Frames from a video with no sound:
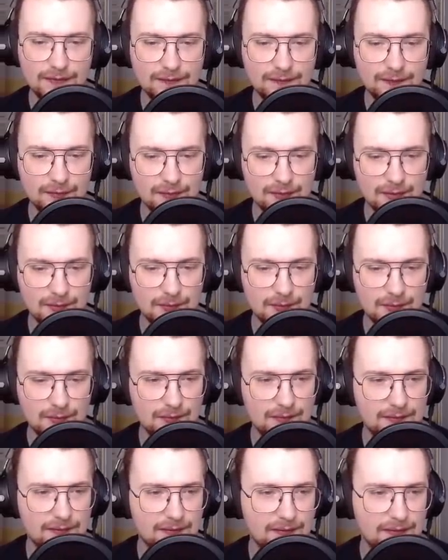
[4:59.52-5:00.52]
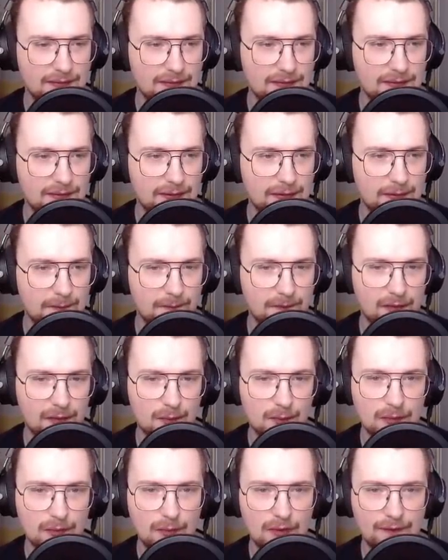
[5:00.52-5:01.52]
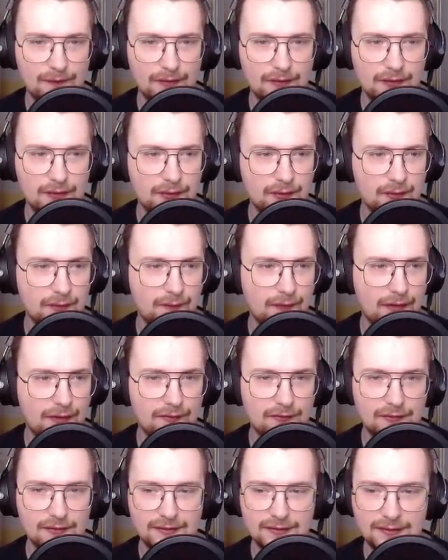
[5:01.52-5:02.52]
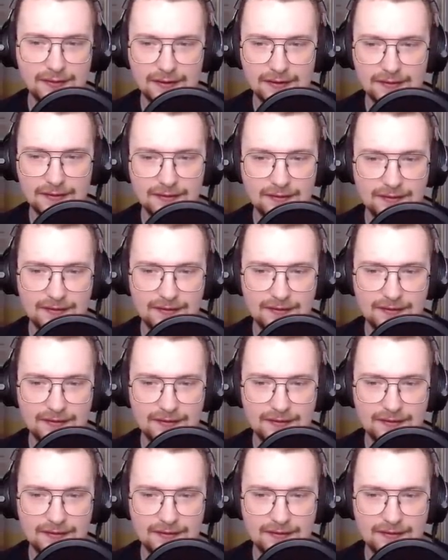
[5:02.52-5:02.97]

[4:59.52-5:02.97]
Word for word: for you all. Hopefully it'll be worth it. Two Valkyrie skins. There's